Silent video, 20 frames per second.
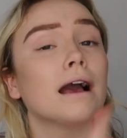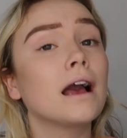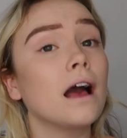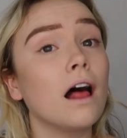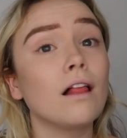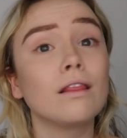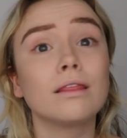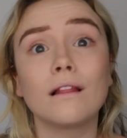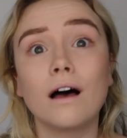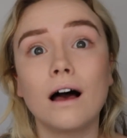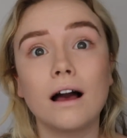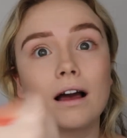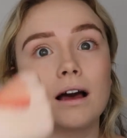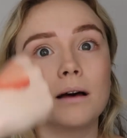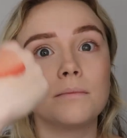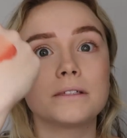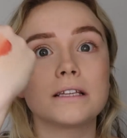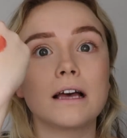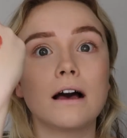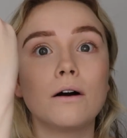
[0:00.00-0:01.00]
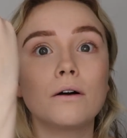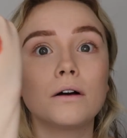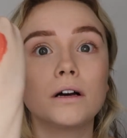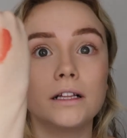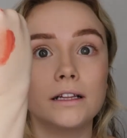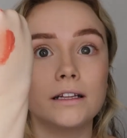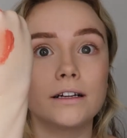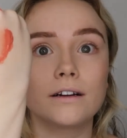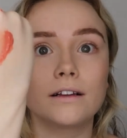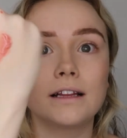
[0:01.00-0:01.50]
A lot comes out
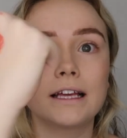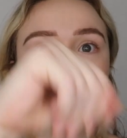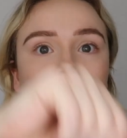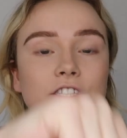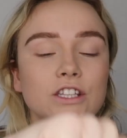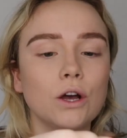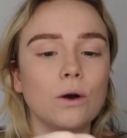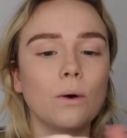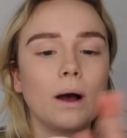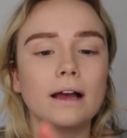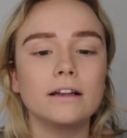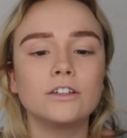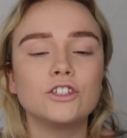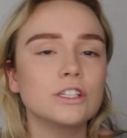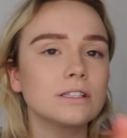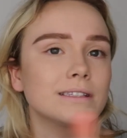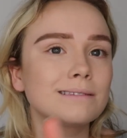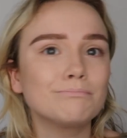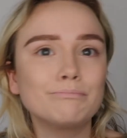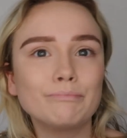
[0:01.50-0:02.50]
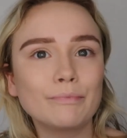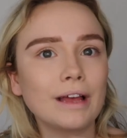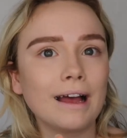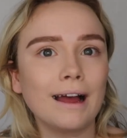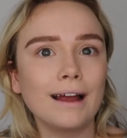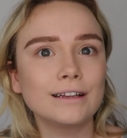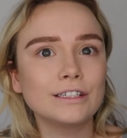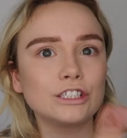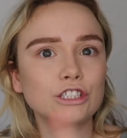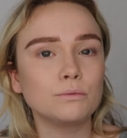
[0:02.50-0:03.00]
clearly, so I just
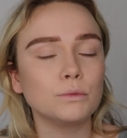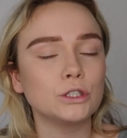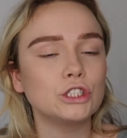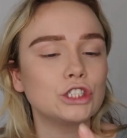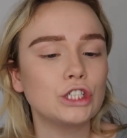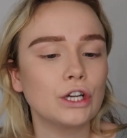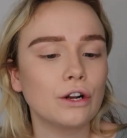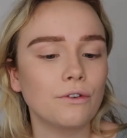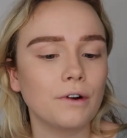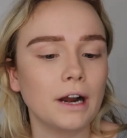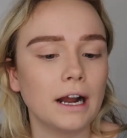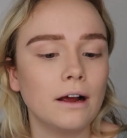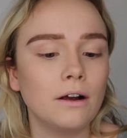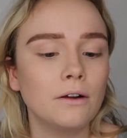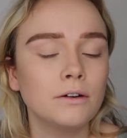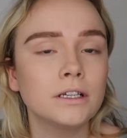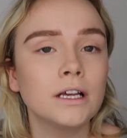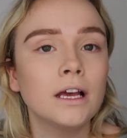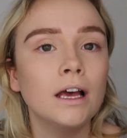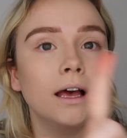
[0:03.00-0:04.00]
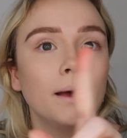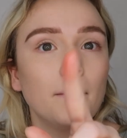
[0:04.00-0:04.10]
kind of smushed it around.